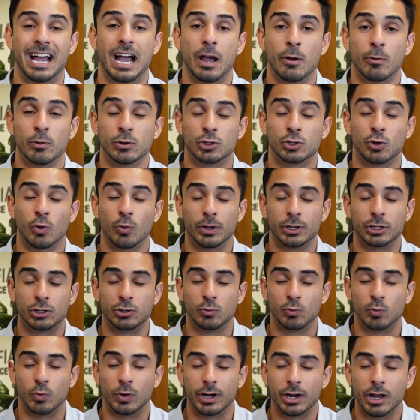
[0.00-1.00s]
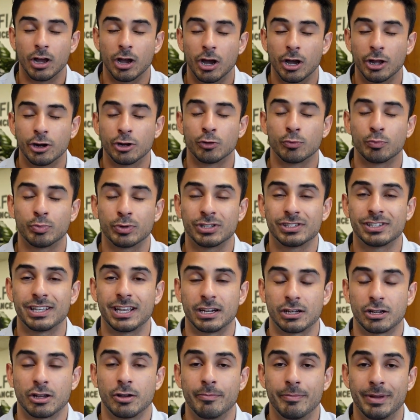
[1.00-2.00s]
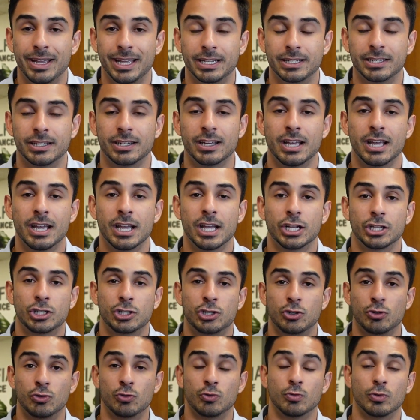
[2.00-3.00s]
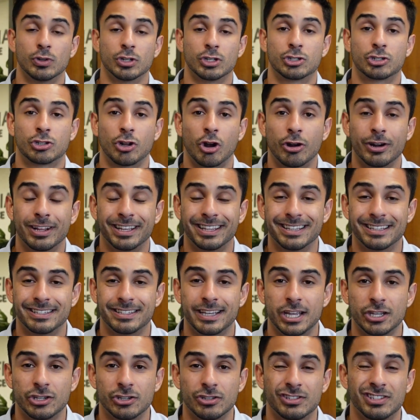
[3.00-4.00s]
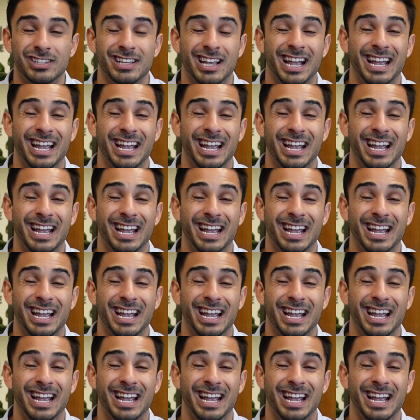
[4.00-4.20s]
I was going to 100% commit to starting this agency.